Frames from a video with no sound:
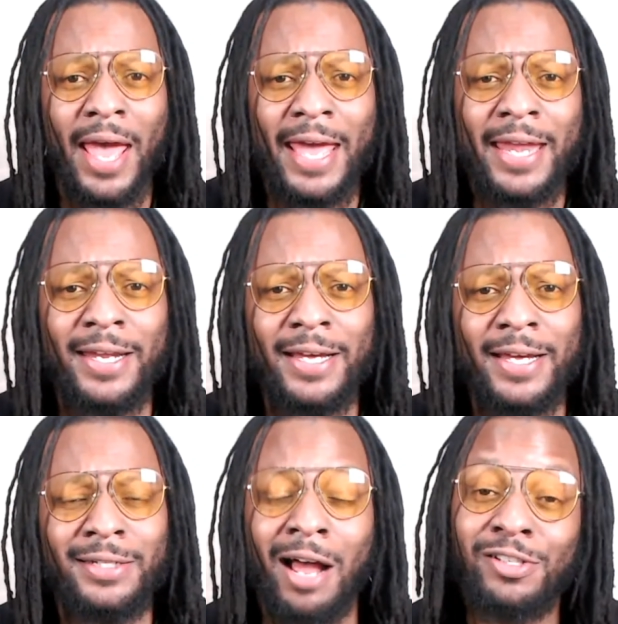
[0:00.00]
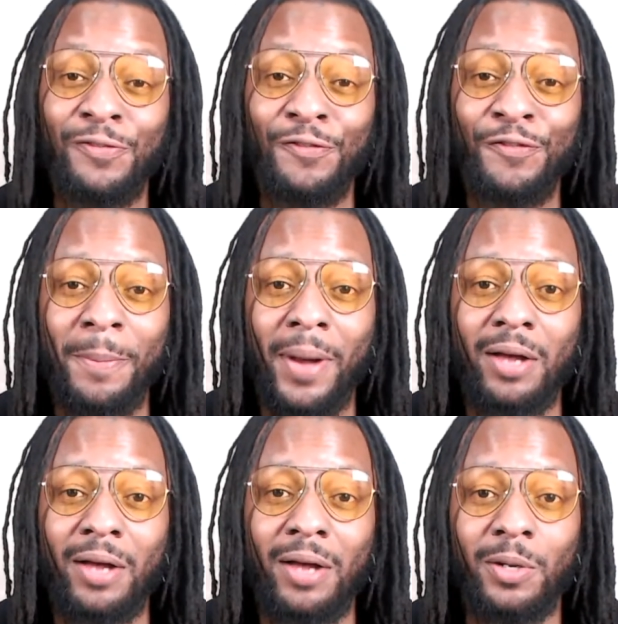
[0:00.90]
and talk some
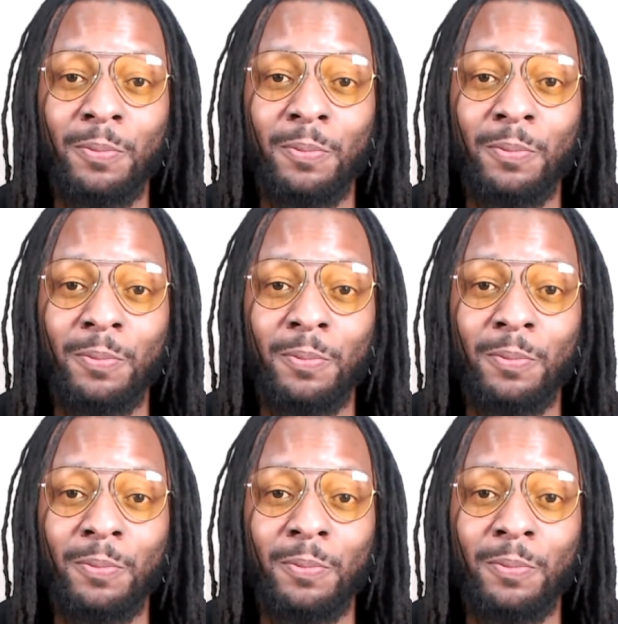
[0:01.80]
football.